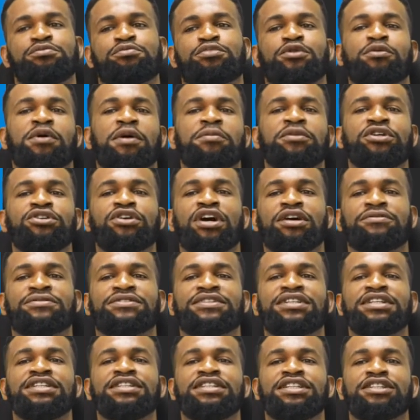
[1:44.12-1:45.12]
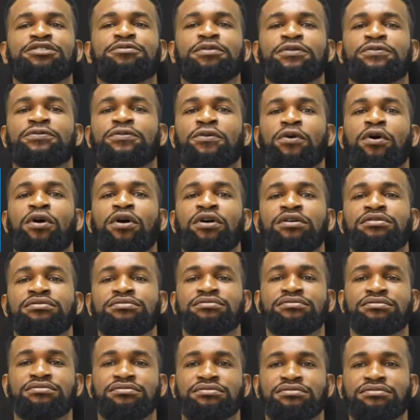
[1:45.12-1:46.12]
probably you have seen this before
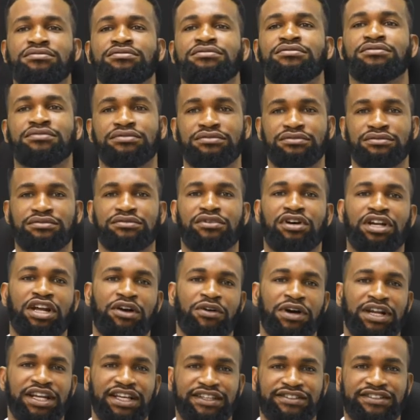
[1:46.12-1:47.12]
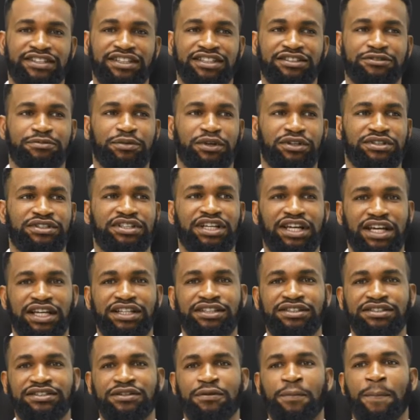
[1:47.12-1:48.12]
on our lessons, but
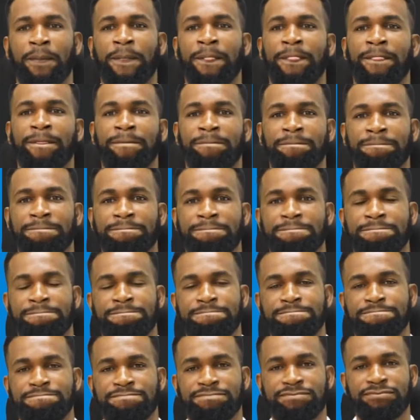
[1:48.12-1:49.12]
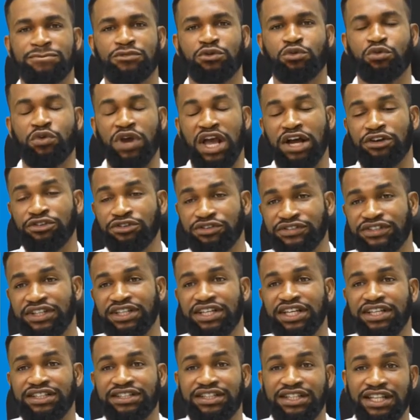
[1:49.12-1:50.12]
then we are
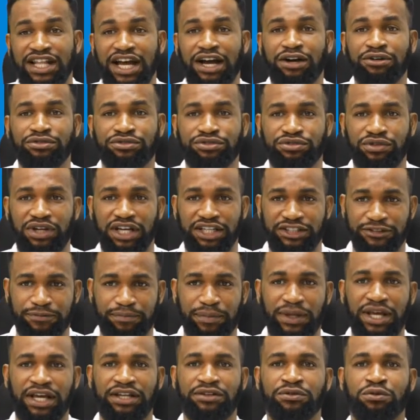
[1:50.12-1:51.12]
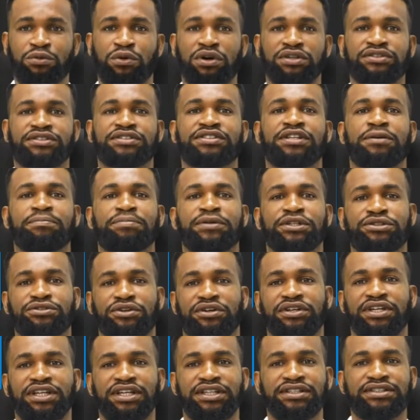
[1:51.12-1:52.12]
using it now to explain what
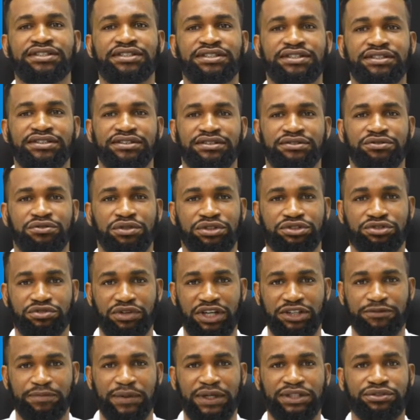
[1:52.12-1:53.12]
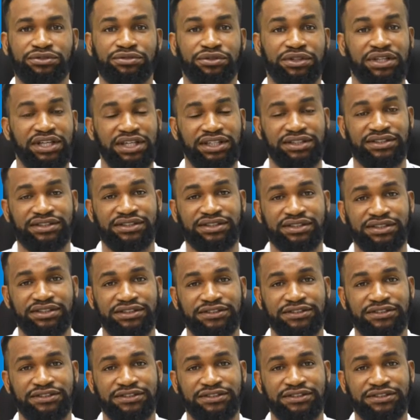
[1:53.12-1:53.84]
temperature is with respect to heat.